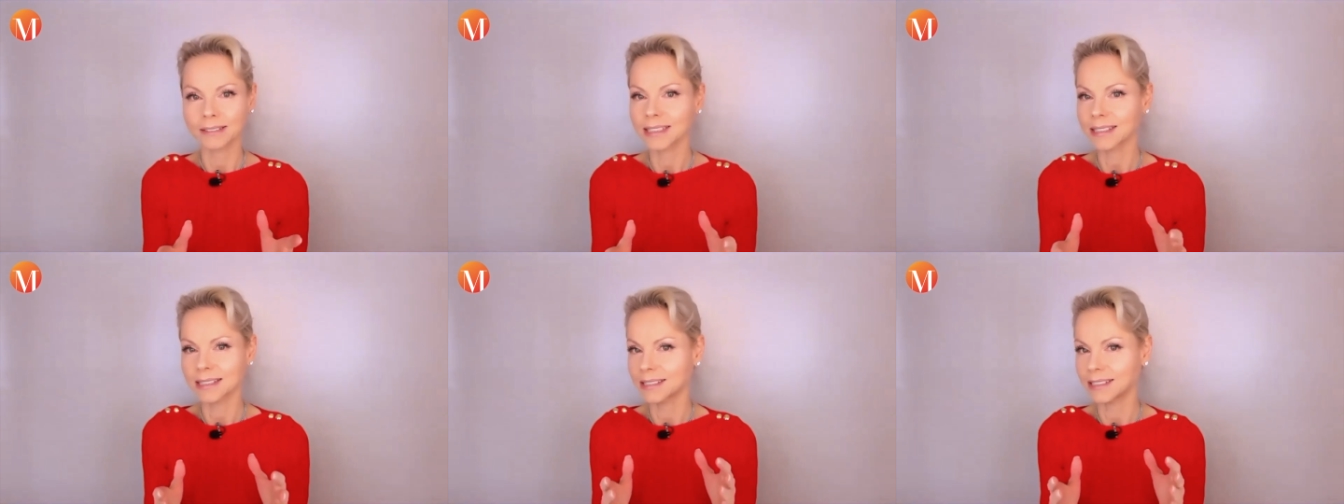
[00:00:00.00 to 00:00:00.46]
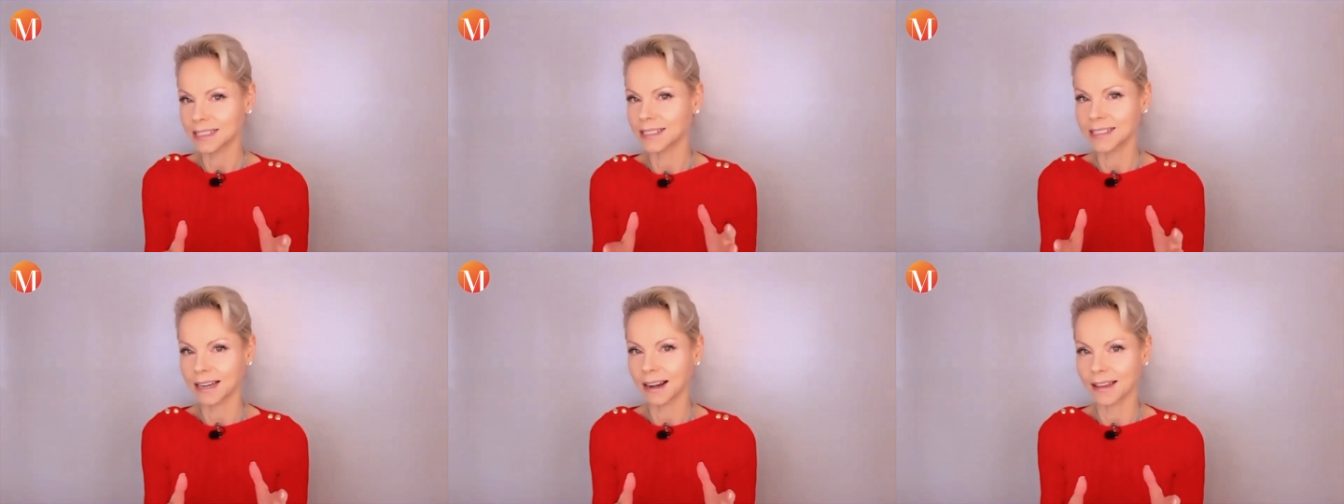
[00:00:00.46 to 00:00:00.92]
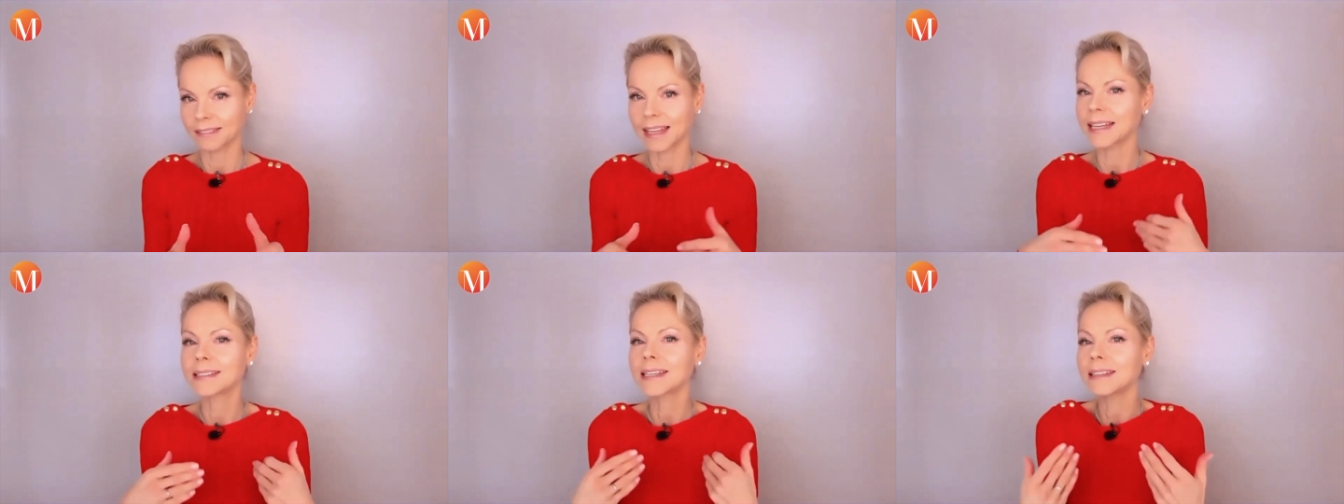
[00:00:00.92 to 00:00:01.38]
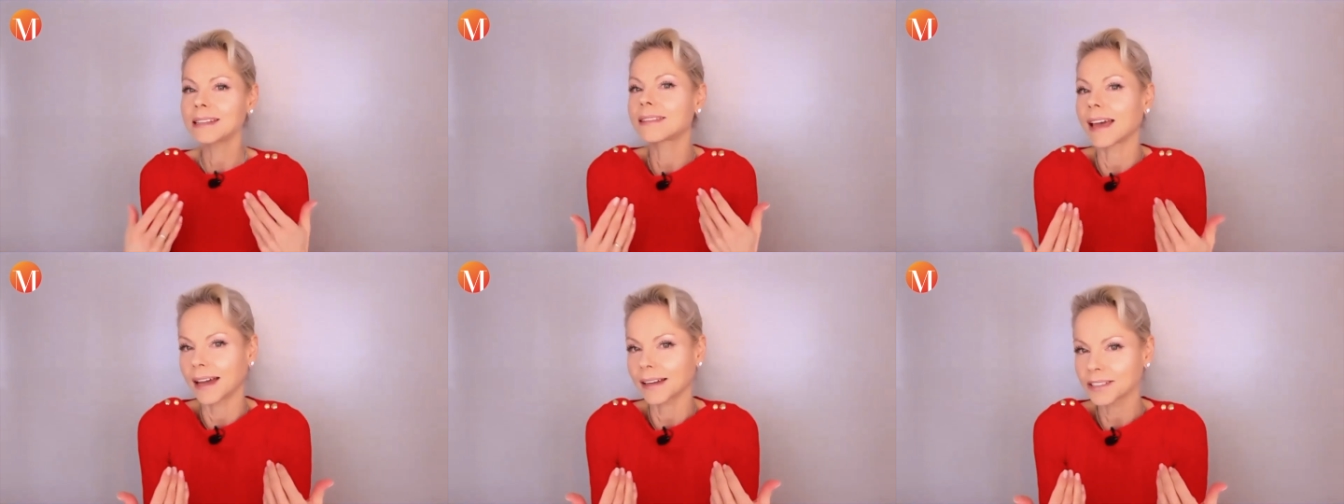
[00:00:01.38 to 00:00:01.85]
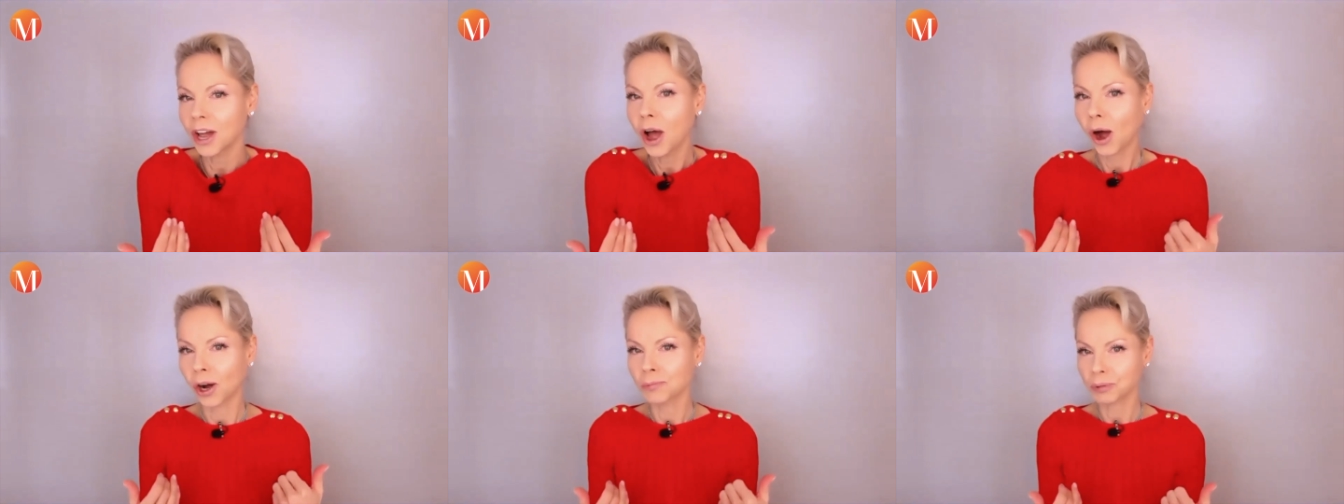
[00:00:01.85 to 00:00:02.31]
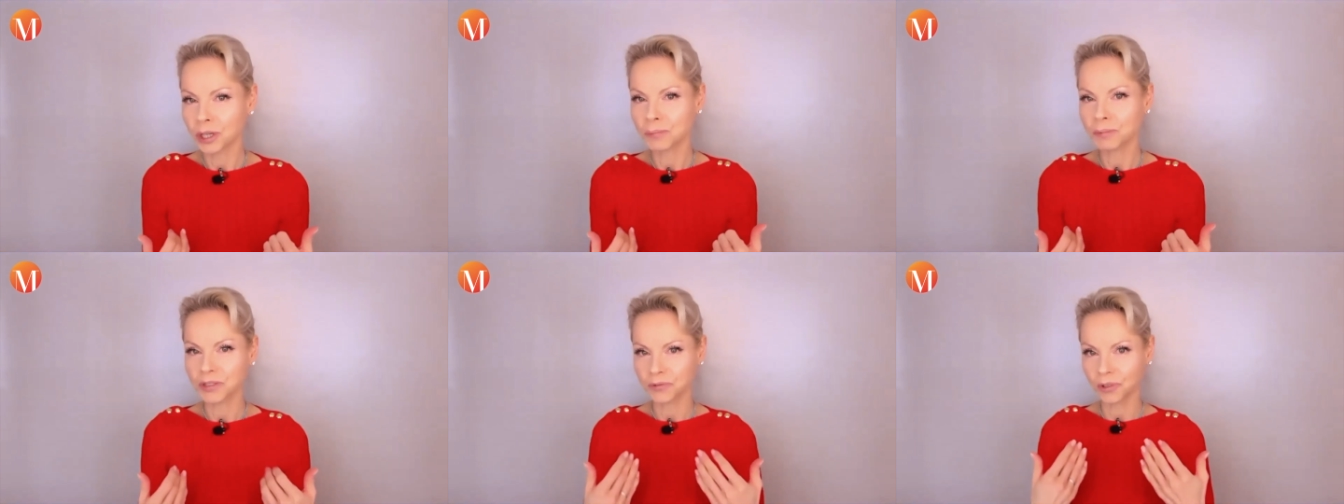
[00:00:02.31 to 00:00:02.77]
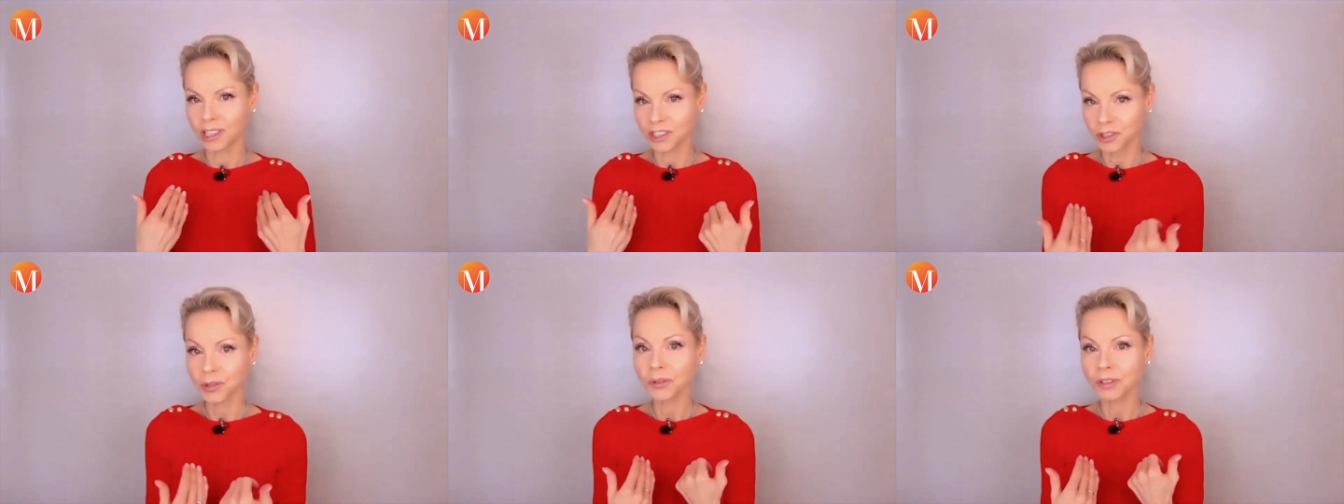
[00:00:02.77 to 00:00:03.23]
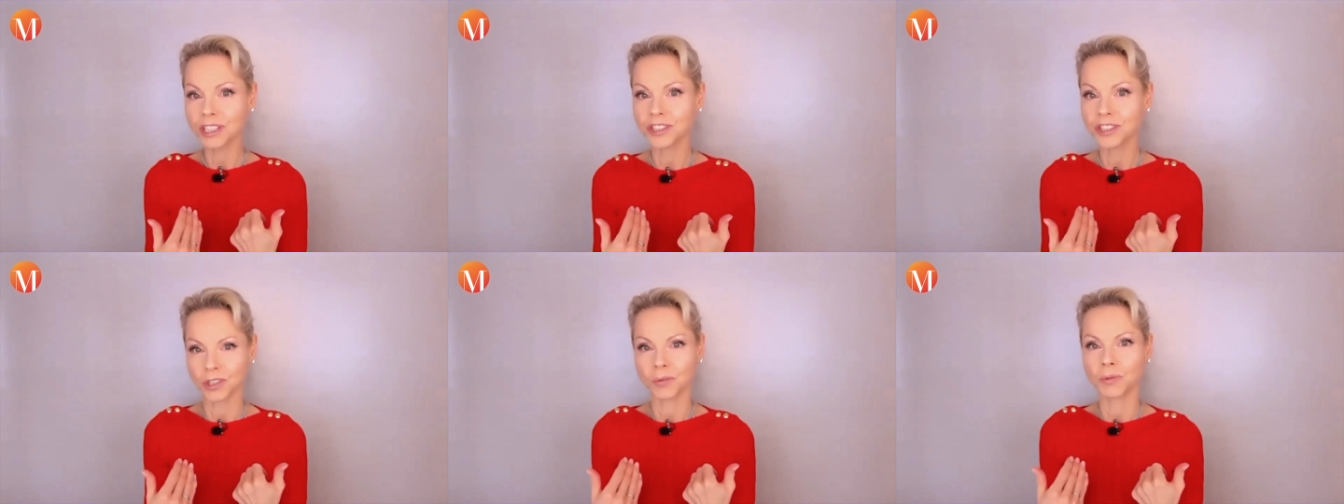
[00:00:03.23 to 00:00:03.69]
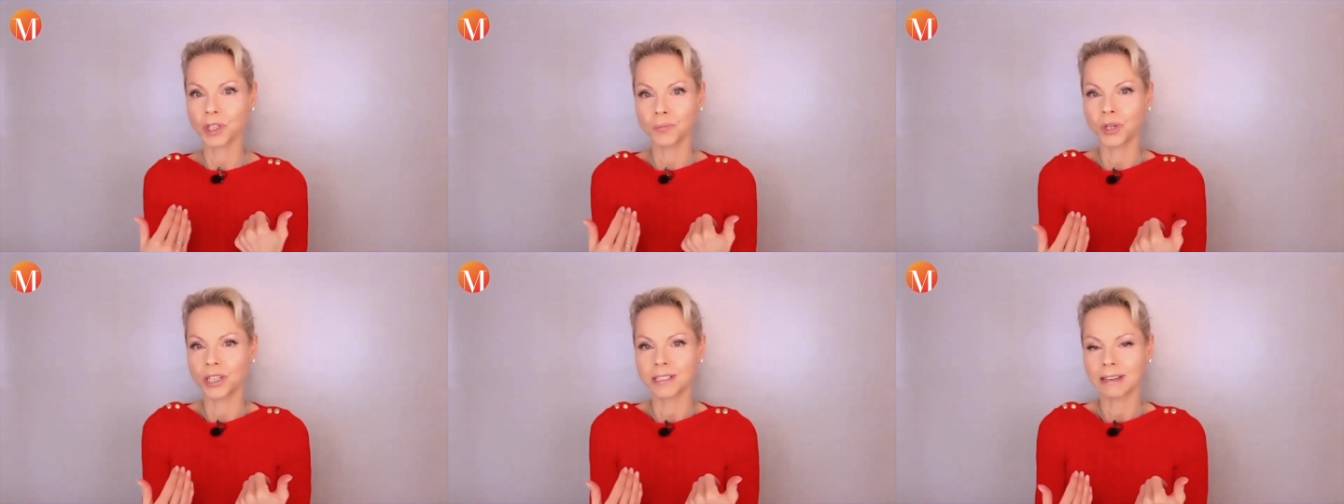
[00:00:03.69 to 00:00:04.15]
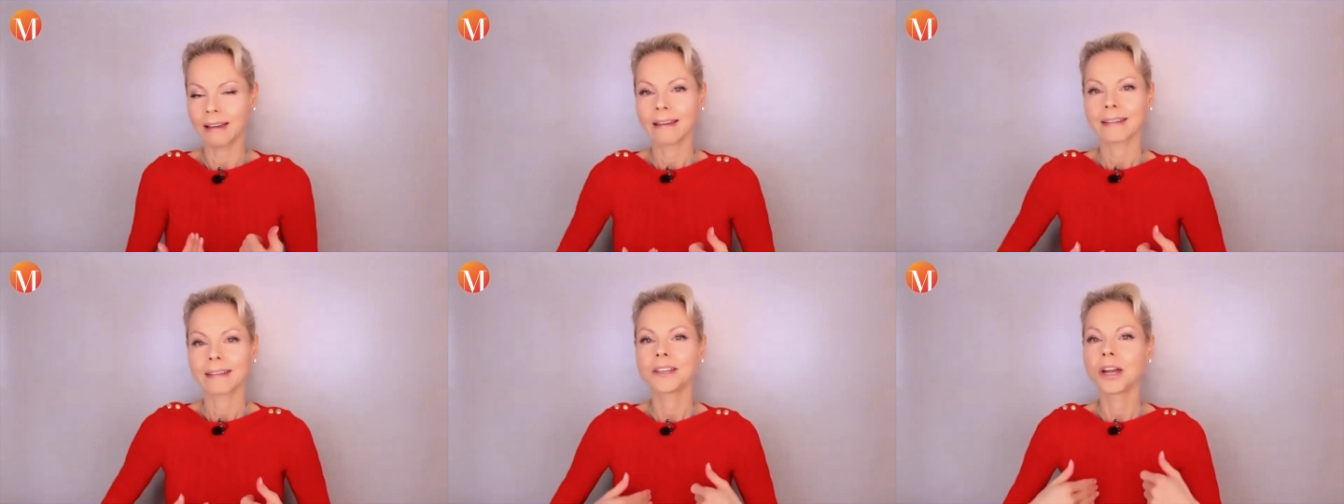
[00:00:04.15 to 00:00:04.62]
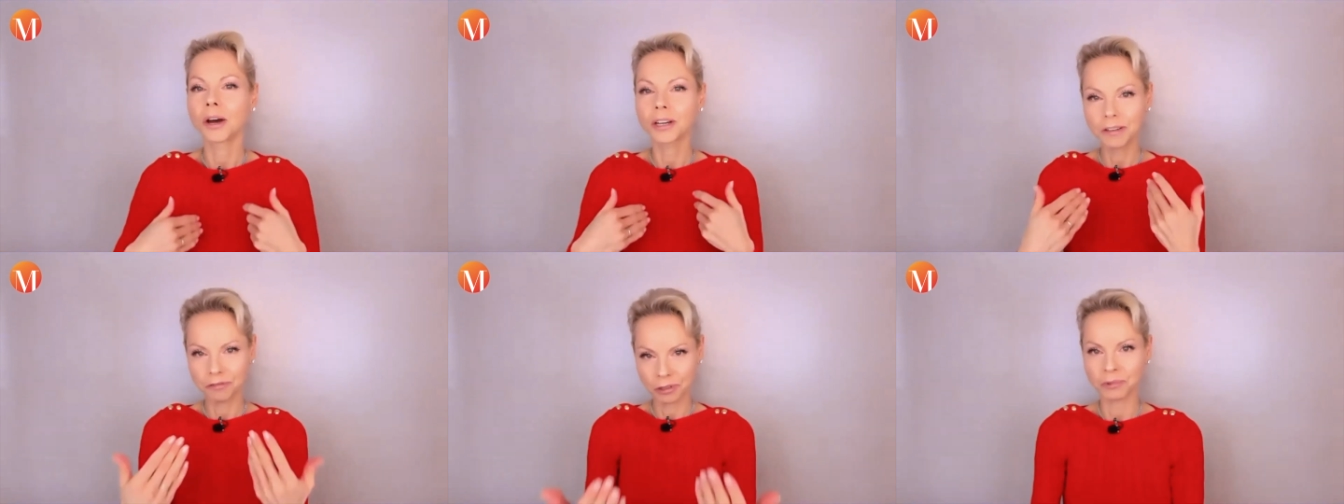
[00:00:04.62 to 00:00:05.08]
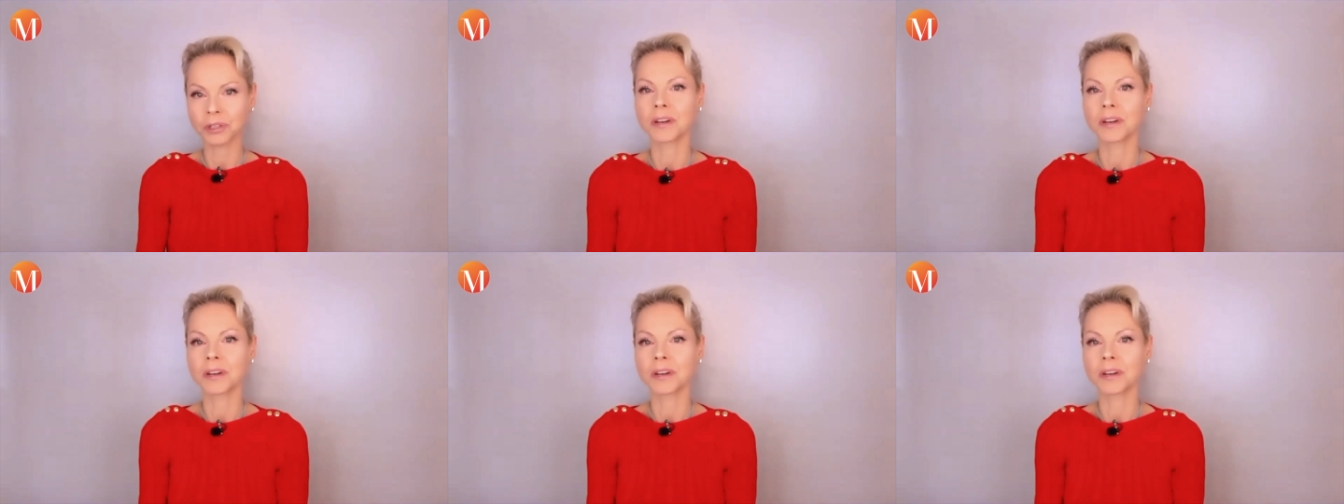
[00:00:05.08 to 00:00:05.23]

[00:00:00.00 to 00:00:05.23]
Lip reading: This is Disneyland. They did that on purpose for us tourists, so we would, give them